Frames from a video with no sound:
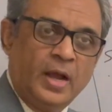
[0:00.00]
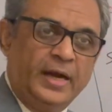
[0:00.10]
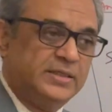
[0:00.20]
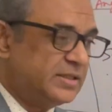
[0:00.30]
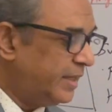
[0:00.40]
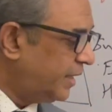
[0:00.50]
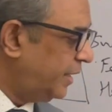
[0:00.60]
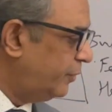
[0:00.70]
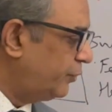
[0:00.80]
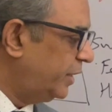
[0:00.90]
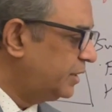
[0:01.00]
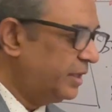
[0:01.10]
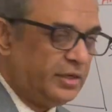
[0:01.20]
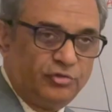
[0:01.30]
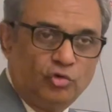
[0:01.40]
And second, where
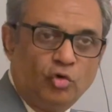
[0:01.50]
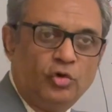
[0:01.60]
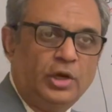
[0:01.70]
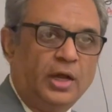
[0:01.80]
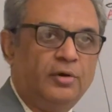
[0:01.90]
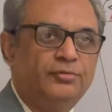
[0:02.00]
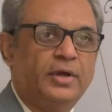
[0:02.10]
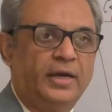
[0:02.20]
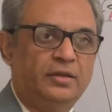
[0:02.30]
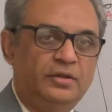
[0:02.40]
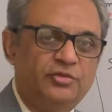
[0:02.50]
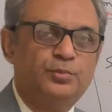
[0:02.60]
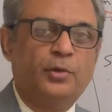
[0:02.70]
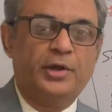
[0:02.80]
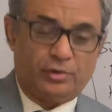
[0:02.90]
there is no love at
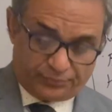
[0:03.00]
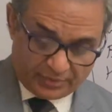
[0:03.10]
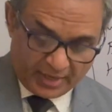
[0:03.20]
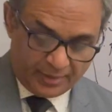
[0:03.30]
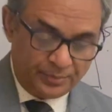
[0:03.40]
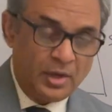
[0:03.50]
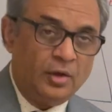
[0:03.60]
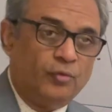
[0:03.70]
this point of time.